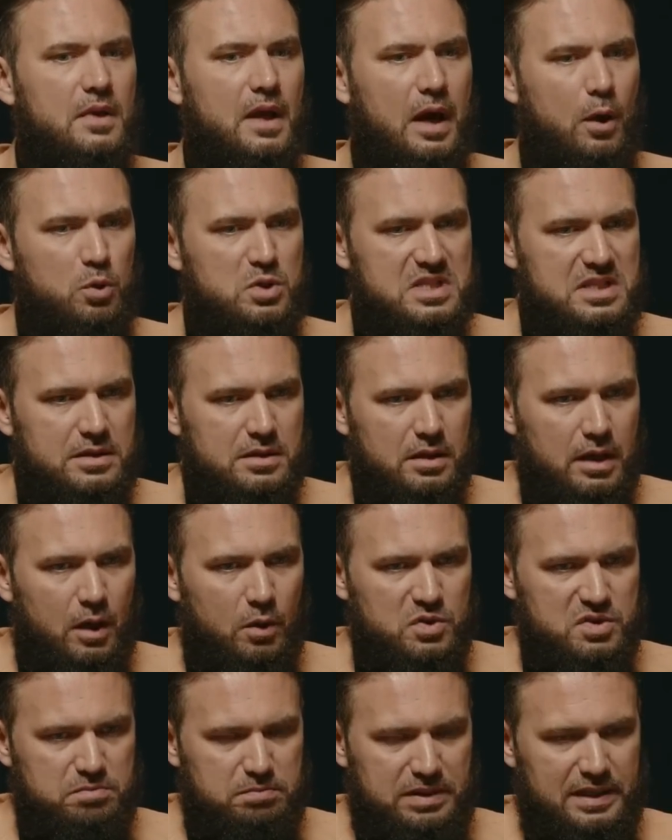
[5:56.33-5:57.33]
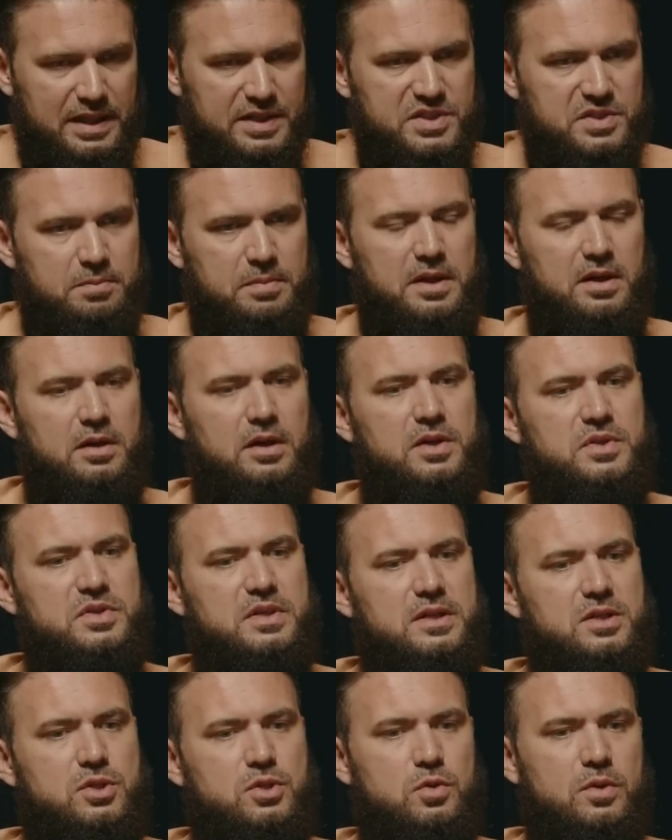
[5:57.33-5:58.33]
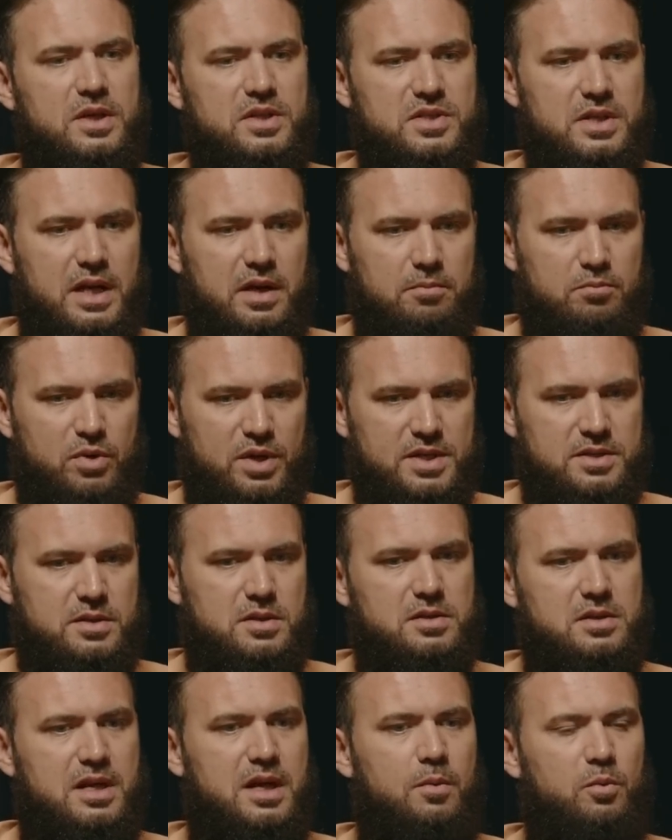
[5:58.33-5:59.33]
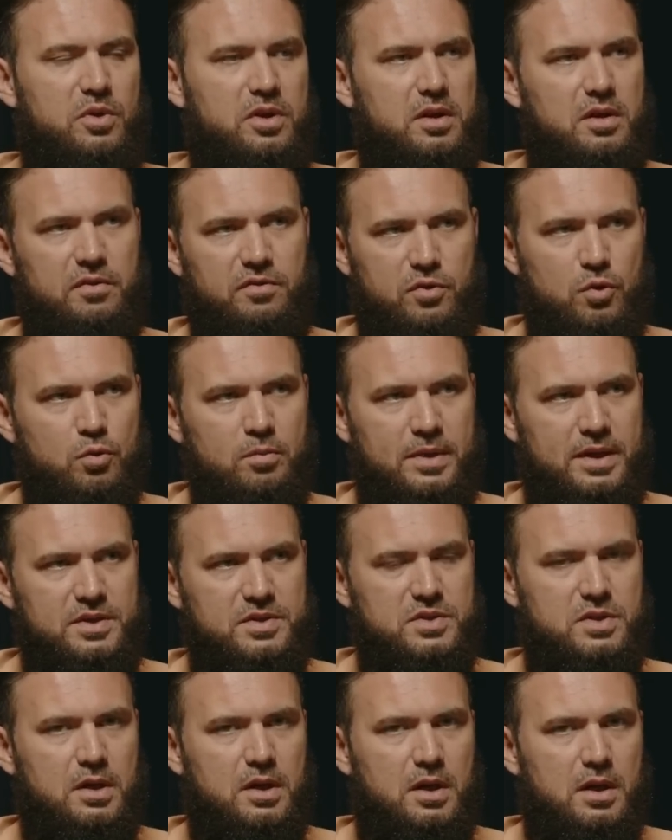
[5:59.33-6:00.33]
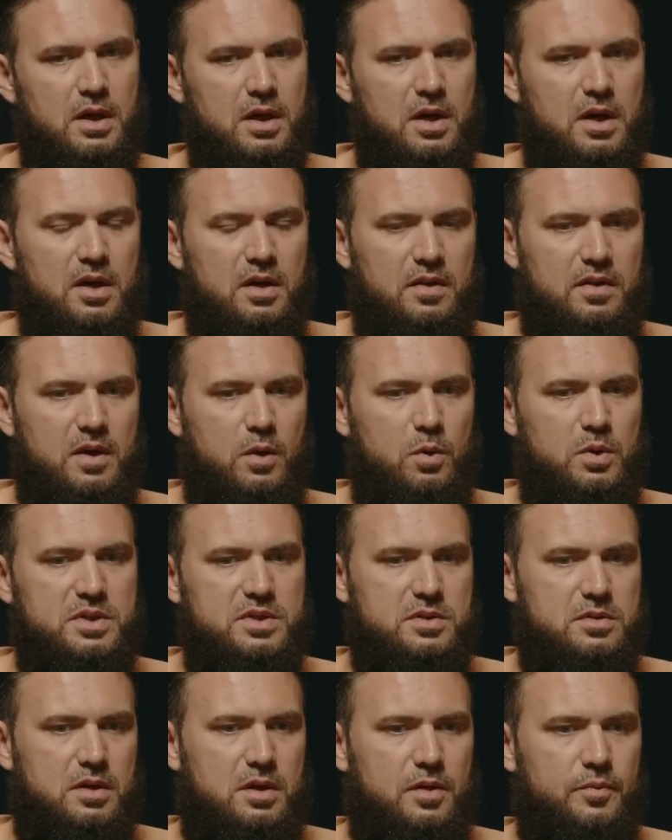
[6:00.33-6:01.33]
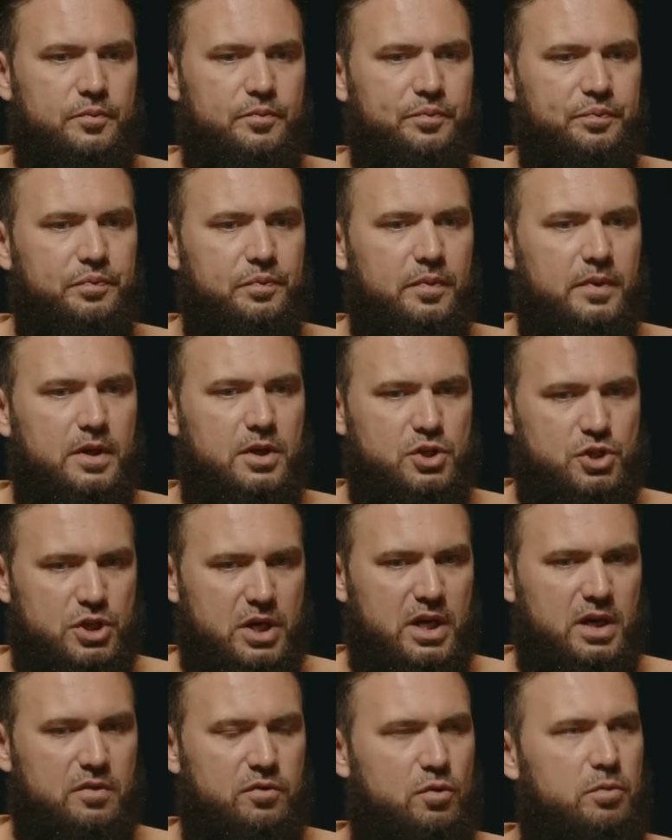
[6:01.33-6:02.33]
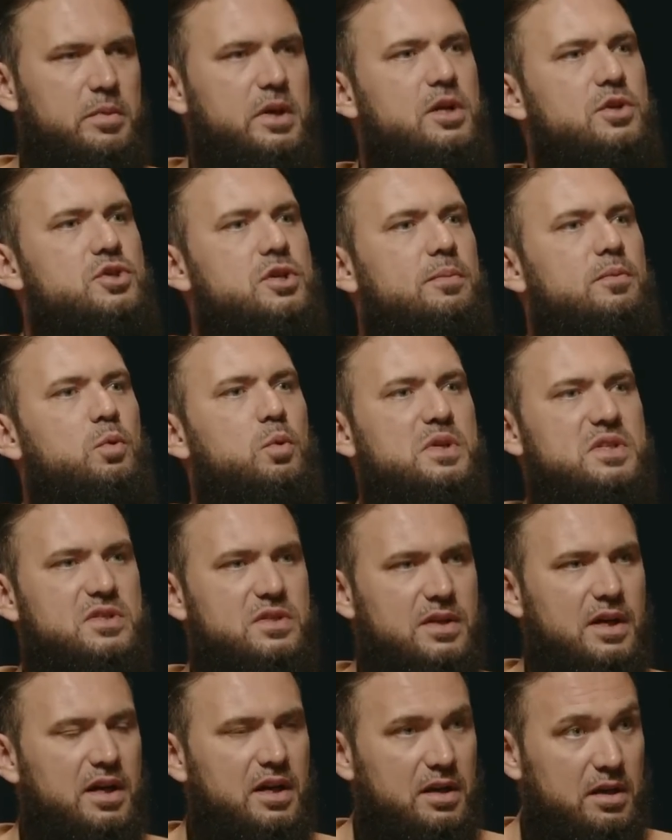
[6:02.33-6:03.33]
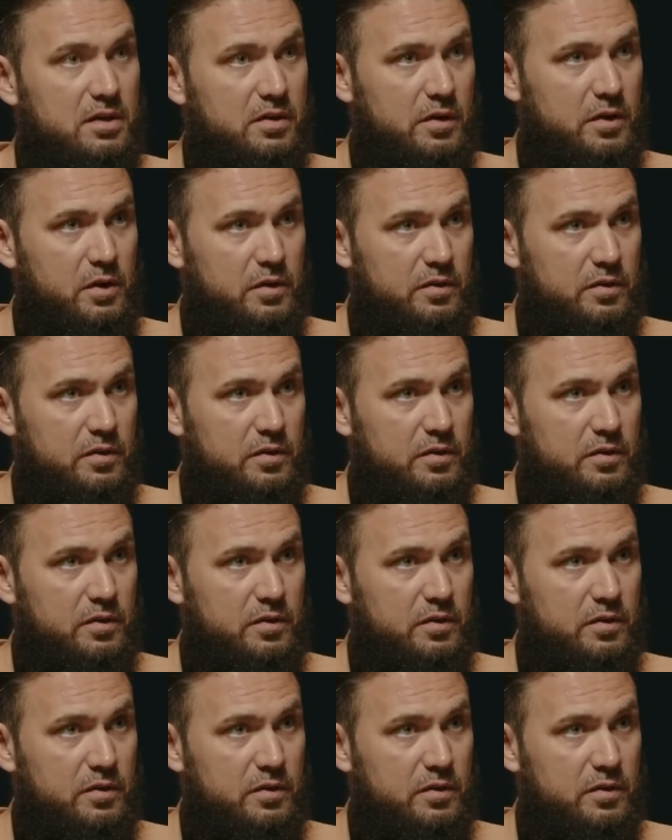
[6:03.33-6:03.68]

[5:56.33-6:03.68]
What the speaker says: I was blessed because as soon as I embraced Islam, within a few months, there was a sheikh from Egypt who was studying in our